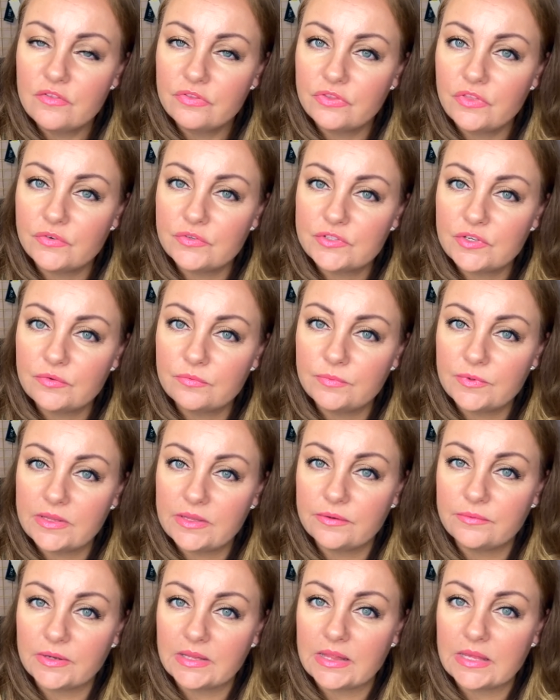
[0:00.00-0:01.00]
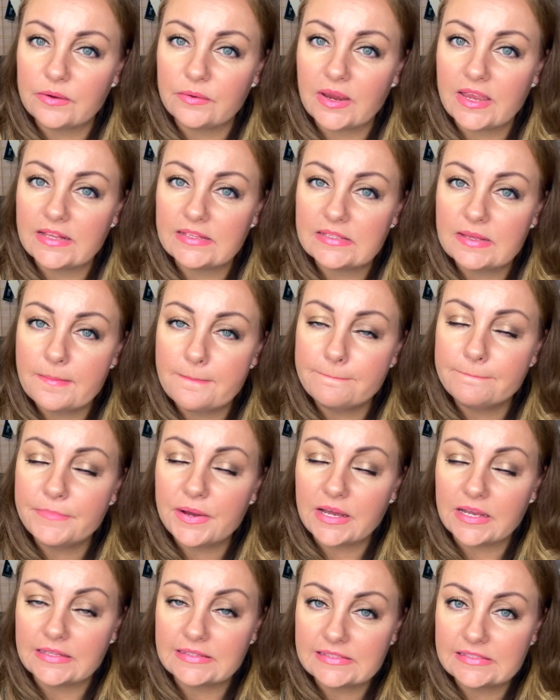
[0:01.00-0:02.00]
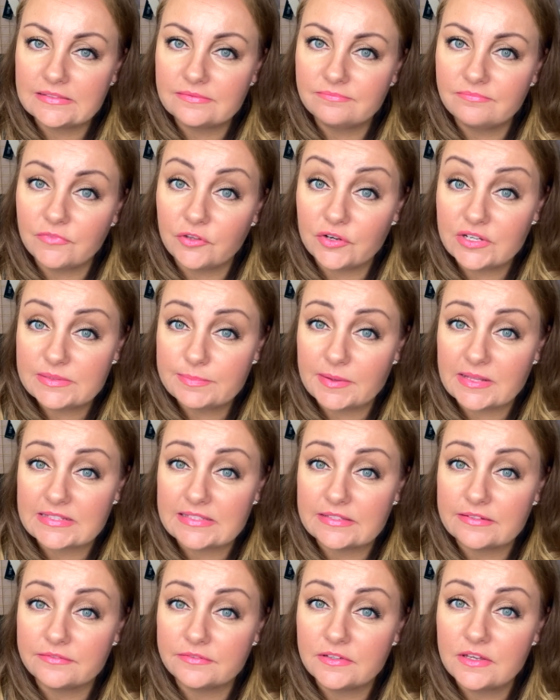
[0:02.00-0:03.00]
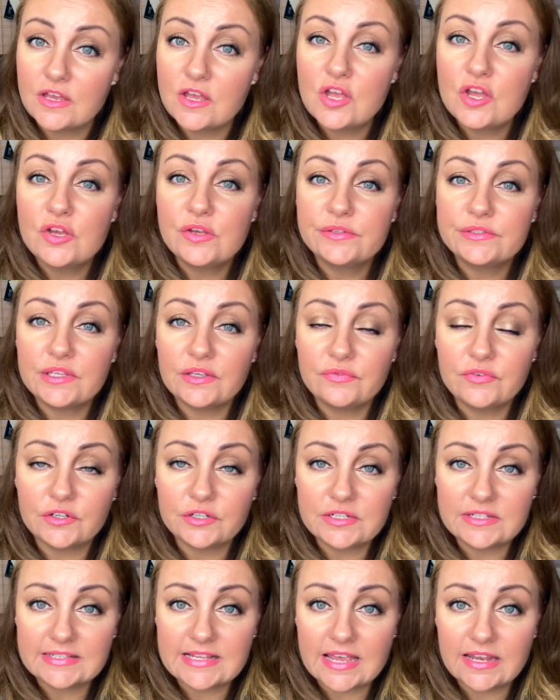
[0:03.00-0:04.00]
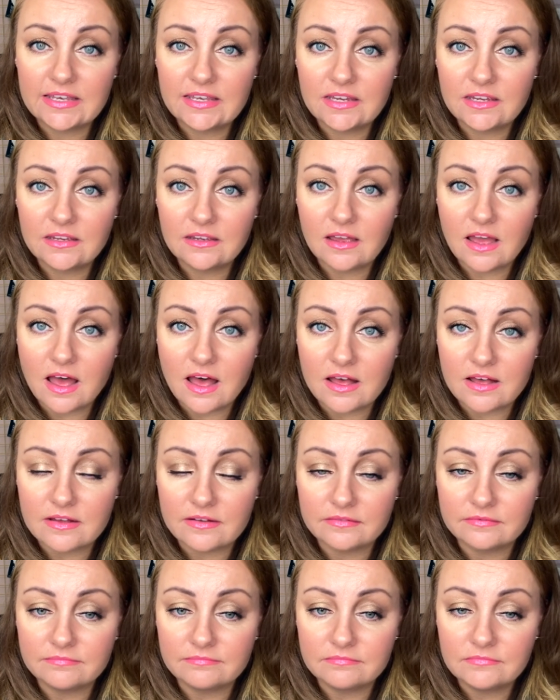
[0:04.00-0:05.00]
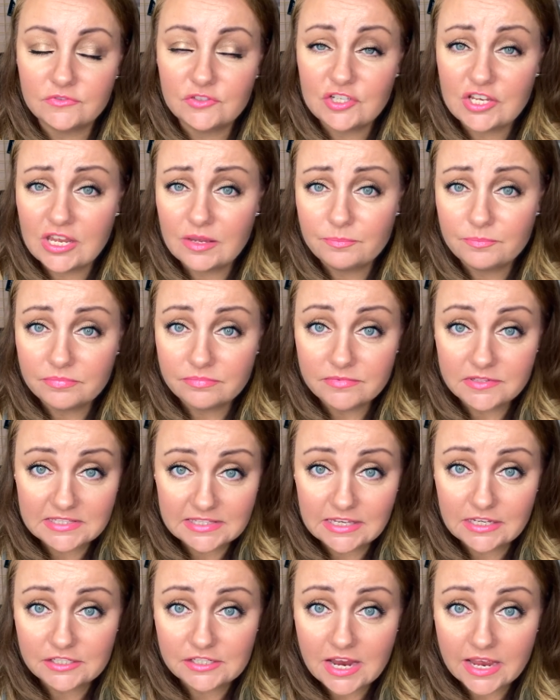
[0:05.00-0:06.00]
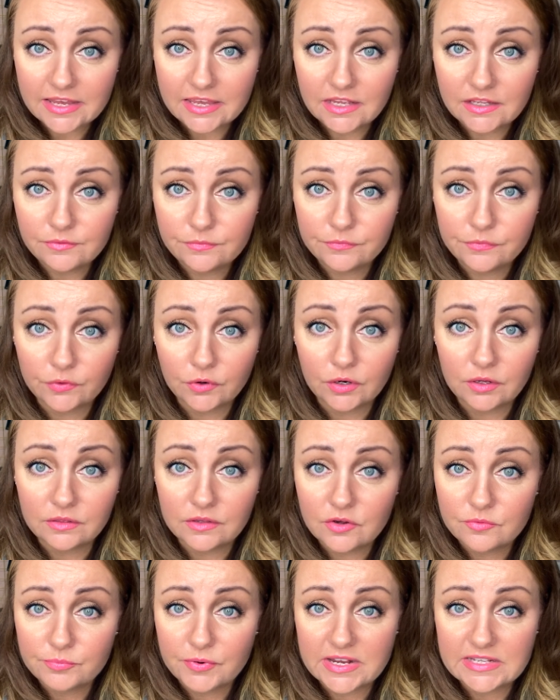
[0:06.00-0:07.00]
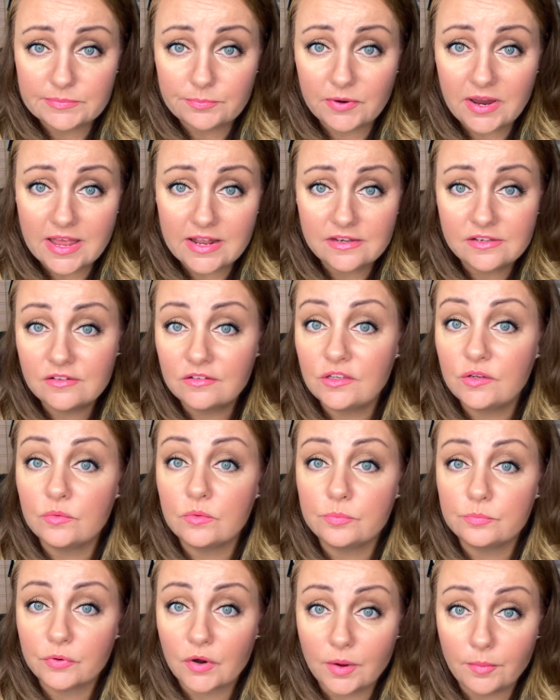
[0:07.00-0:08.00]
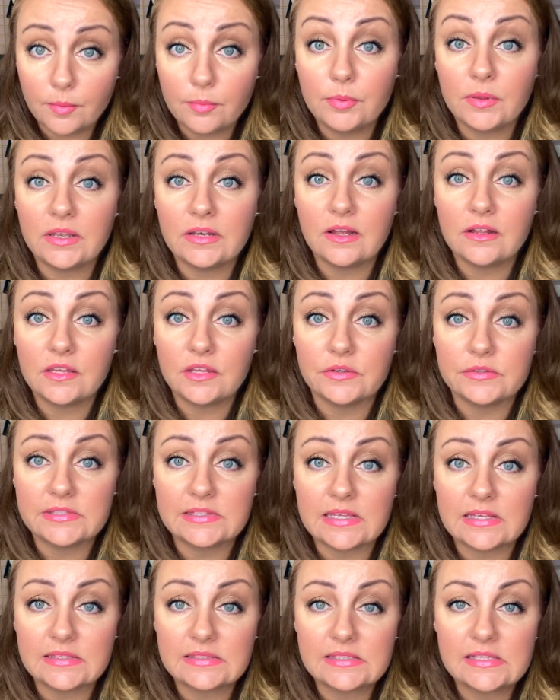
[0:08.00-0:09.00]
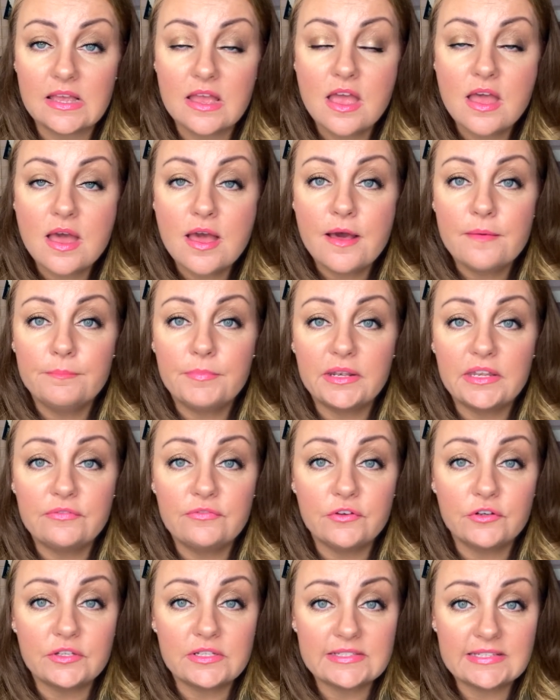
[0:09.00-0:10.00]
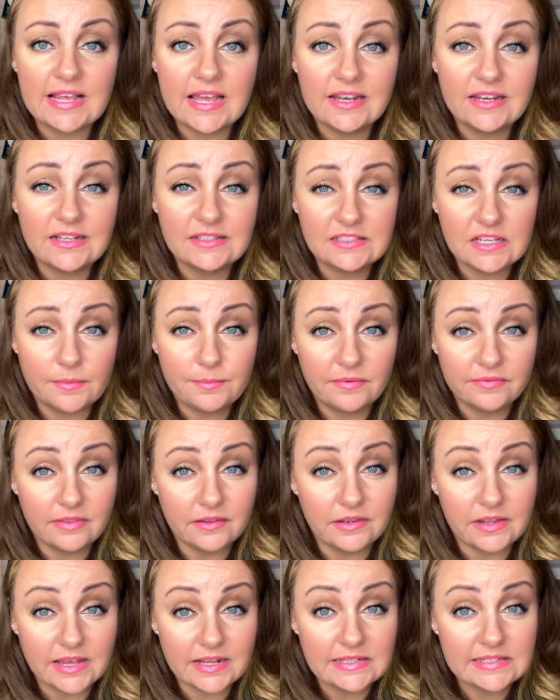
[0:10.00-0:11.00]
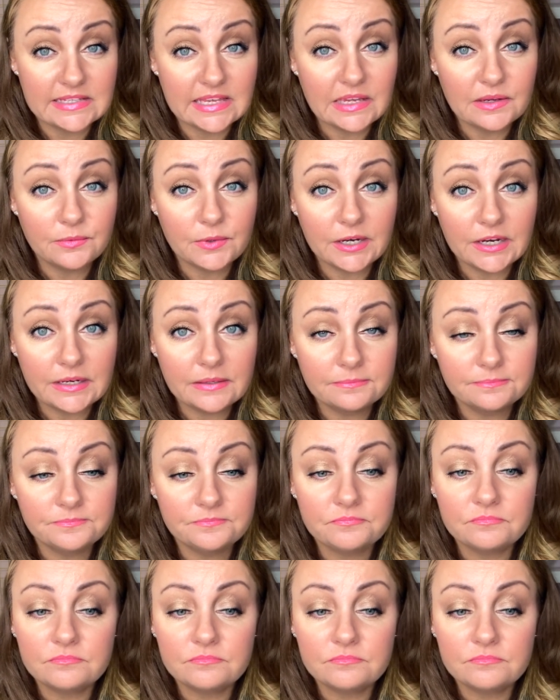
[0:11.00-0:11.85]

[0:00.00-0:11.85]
Those are really, really great. But they're expensive. So if you're designing a cheap ski jacket for a low price brand, you will probably not use this. But if you're designing top of the line ski wear,